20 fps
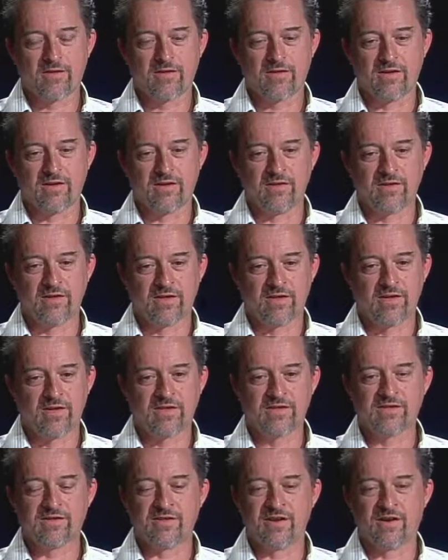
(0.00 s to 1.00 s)
the
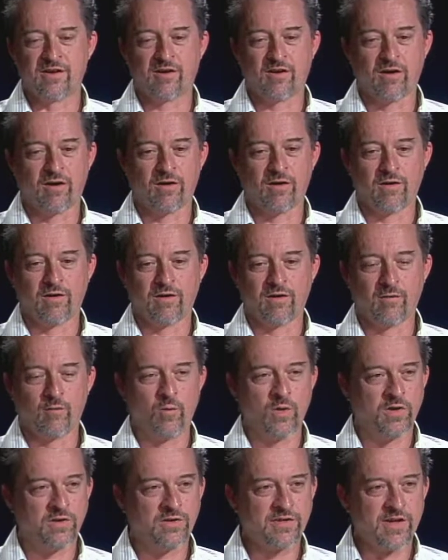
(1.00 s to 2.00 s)
kids there are
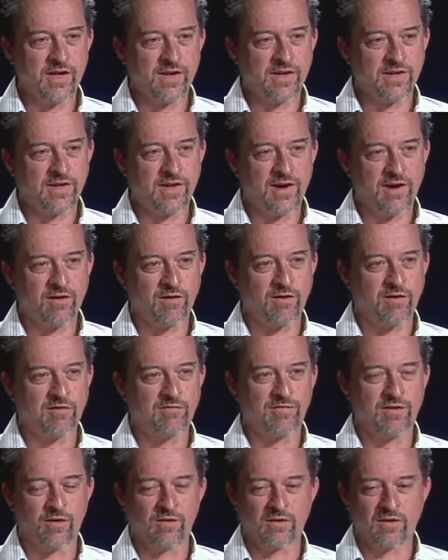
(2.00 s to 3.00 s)
well taken care
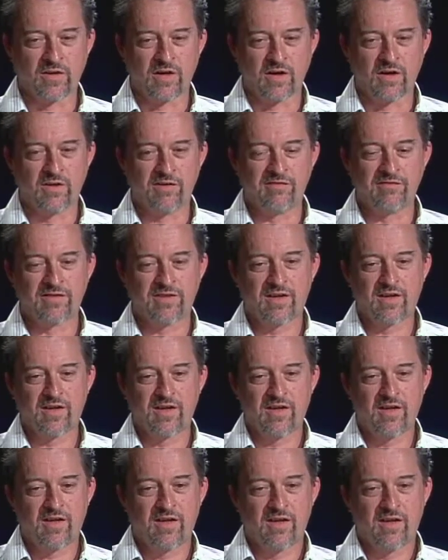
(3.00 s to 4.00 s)
of. They're loved.
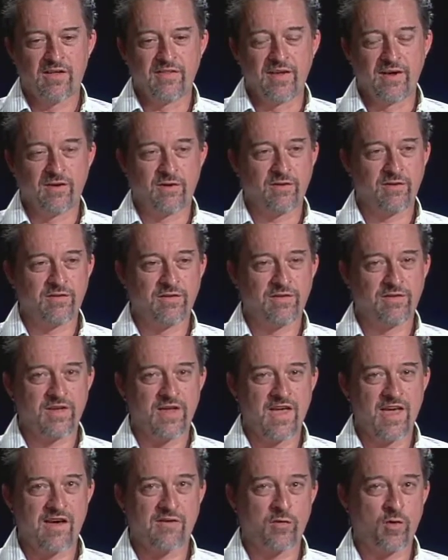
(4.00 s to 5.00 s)
They
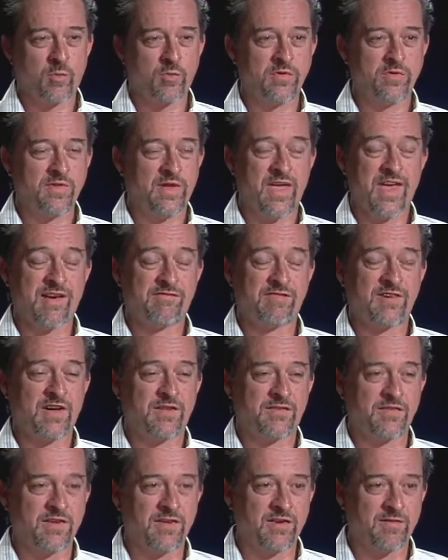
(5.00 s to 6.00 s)
have
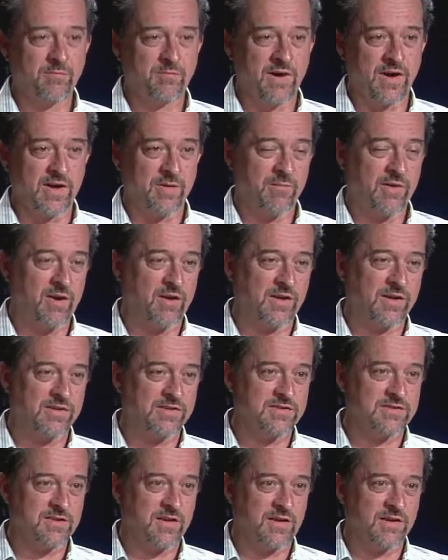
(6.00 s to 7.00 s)
nothing by American
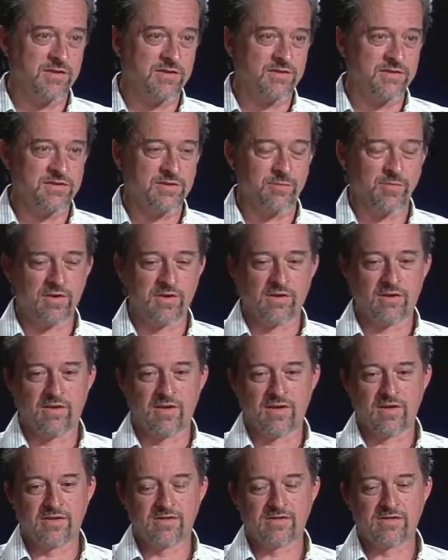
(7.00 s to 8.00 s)
standards. I mean,
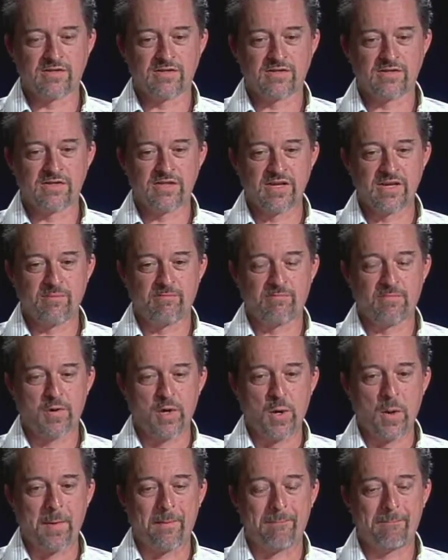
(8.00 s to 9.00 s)
they sleep.
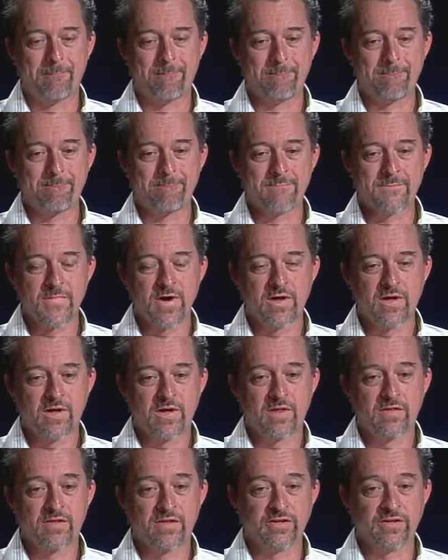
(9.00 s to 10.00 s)

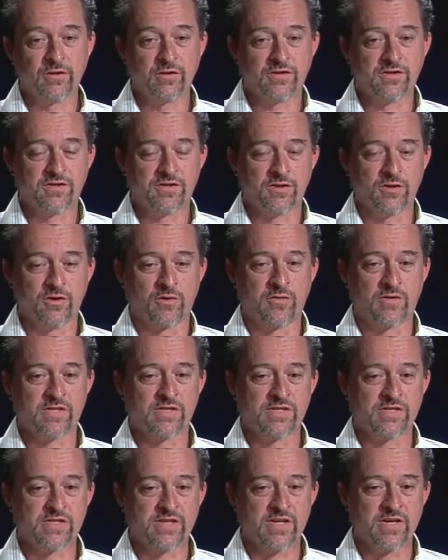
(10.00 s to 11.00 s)
The little children
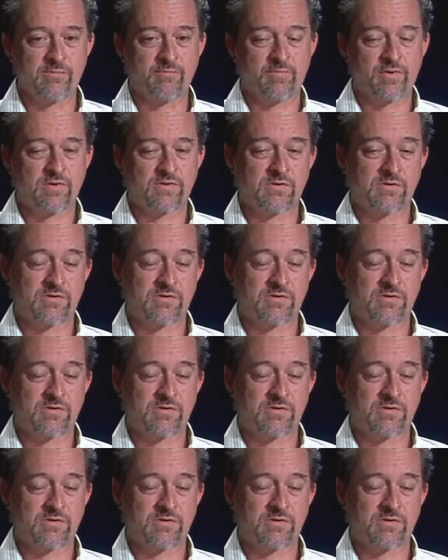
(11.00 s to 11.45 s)
sleep